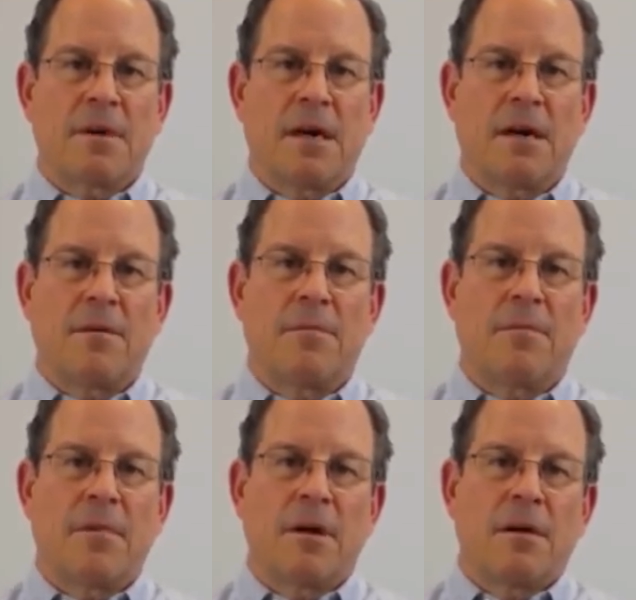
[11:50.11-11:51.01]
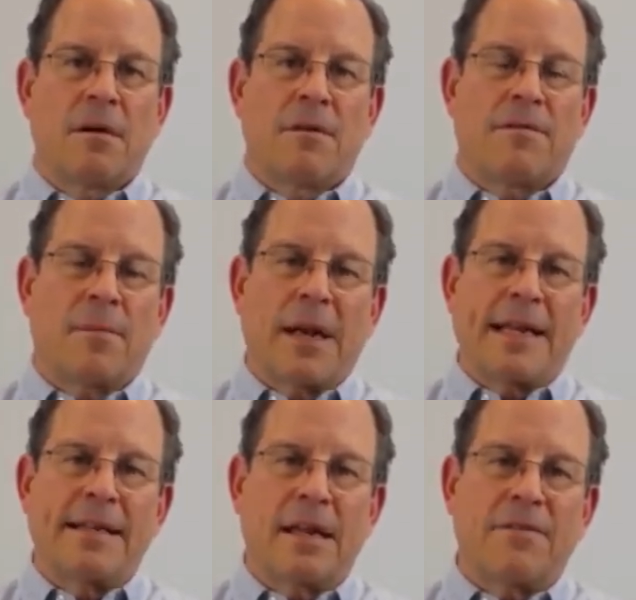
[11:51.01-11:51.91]
From an
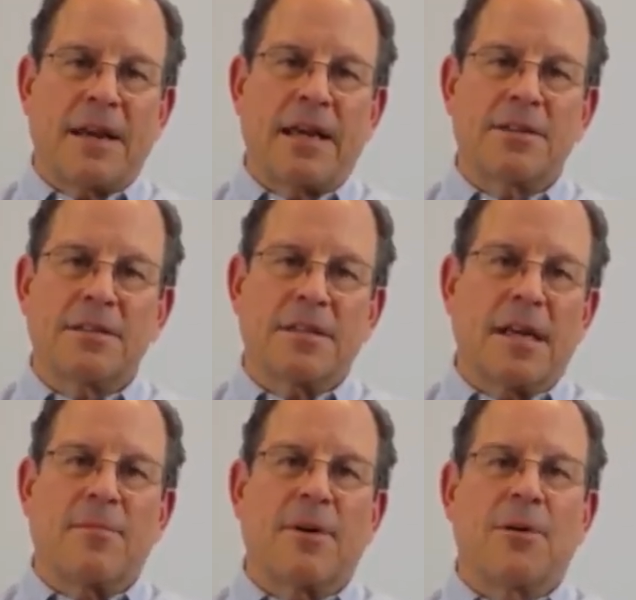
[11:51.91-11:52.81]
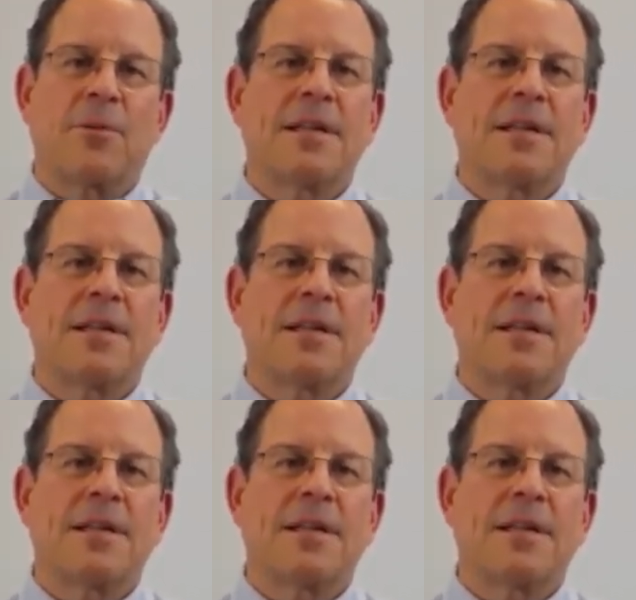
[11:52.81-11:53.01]
identification standpoint,